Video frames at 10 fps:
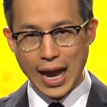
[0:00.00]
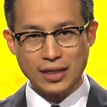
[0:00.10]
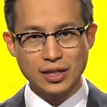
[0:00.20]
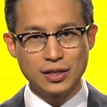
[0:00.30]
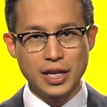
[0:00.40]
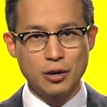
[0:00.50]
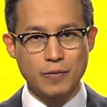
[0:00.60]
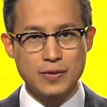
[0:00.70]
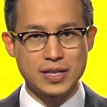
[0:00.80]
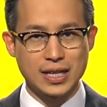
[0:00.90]
at the
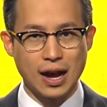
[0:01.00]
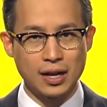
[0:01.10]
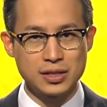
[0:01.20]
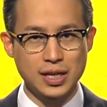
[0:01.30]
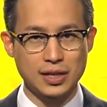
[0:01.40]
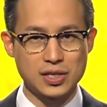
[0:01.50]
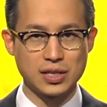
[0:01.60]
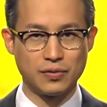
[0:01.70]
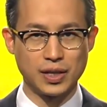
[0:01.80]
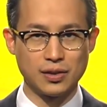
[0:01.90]
literary context
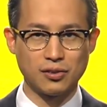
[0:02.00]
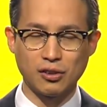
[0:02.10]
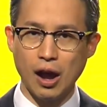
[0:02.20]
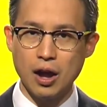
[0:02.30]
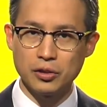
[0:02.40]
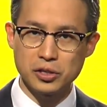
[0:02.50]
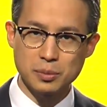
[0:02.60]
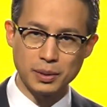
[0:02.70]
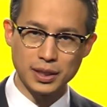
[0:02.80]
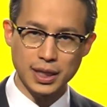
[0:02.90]
of this, scholars
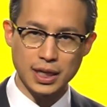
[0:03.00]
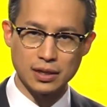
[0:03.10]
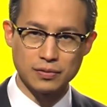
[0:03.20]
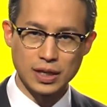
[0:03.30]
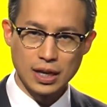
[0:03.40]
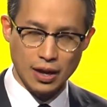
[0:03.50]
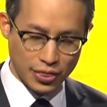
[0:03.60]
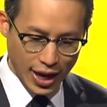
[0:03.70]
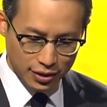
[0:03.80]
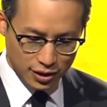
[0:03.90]
believe
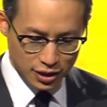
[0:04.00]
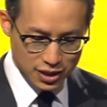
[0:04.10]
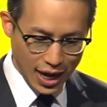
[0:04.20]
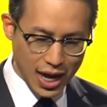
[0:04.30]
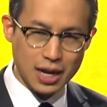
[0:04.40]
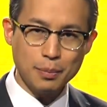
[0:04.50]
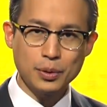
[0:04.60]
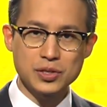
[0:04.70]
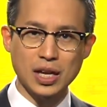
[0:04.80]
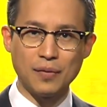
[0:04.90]
that the
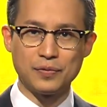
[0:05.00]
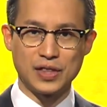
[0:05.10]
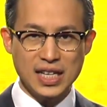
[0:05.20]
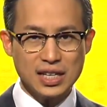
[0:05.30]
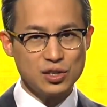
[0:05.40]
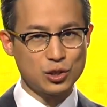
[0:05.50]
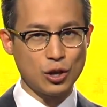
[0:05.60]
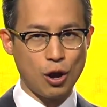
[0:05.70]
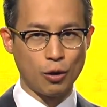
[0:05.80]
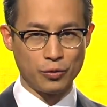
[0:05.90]
tables of the
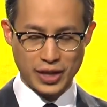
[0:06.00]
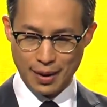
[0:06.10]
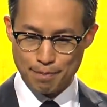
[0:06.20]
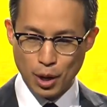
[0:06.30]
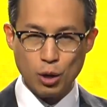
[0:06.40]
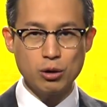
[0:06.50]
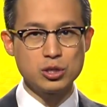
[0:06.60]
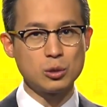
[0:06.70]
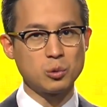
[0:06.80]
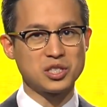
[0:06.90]
stone that
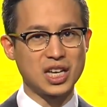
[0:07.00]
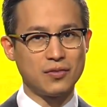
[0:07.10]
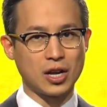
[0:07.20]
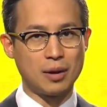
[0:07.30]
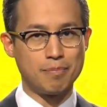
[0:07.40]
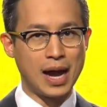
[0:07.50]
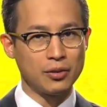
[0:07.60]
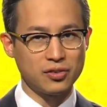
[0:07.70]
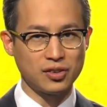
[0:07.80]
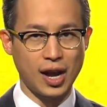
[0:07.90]
Moses was given on
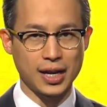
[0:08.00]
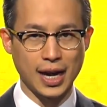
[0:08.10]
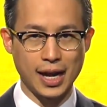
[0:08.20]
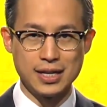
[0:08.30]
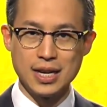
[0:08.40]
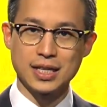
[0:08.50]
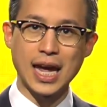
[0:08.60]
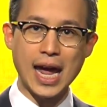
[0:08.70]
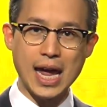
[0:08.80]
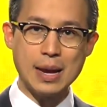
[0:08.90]
Mount Sinai
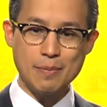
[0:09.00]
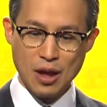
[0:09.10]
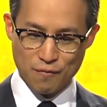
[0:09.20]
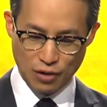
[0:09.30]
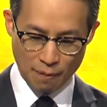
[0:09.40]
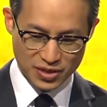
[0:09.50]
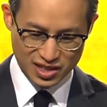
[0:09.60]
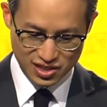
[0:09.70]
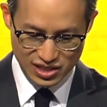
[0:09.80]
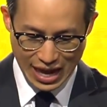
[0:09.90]
came from the
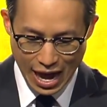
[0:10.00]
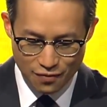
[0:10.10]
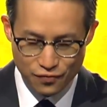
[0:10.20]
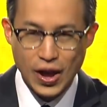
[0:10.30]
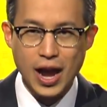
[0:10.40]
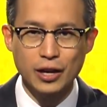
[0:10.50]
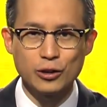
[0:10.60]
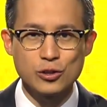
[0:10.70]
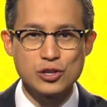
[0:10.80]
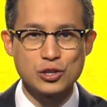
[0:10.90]

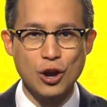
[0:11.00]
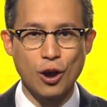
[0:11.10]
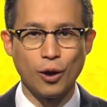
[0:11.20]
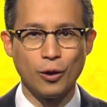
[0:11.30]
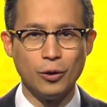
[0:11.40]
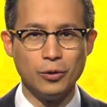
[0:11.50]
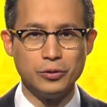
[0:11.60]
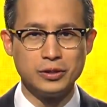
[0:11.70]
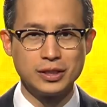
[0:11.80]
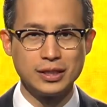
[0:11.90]
sapphire
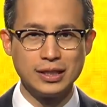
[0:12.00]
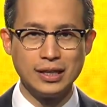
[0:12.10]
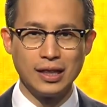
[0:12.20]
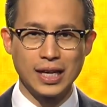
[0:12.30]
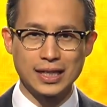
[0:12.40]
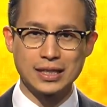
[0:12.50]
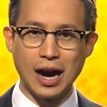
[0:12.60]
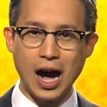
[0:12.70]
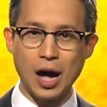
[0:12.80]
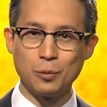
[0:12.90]
stone that
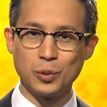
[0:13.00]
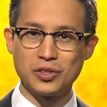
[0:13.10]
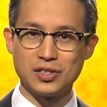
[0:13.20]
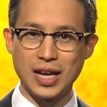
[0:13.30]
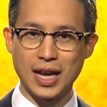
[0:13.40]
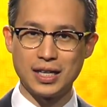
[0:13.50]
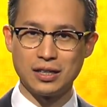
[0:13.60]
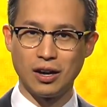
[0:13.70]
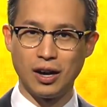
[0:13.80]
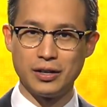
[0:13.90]
God was
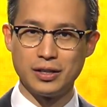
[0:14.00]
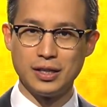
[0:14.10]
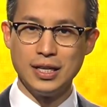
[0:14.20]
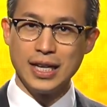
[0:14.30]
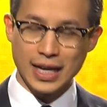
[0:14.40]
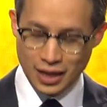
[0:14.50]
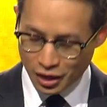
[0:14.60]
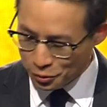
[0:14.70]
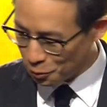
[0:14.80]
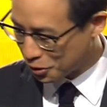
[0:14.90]
standing on. In
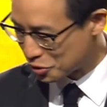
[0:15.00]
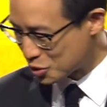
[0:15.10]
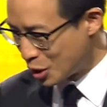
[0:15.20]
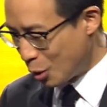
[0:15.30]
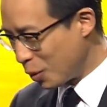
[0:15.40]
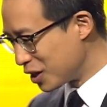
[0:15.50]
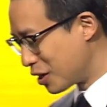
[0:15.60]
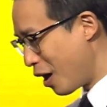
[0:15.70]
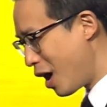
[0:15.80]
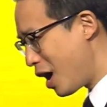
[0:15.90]
other words, when
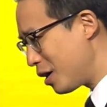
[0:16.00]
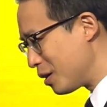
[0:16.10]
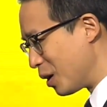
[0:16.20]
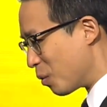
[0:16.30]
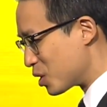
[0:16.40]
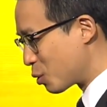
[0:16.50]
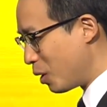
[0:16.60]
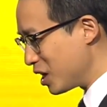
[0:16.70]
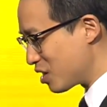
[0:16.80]
God was going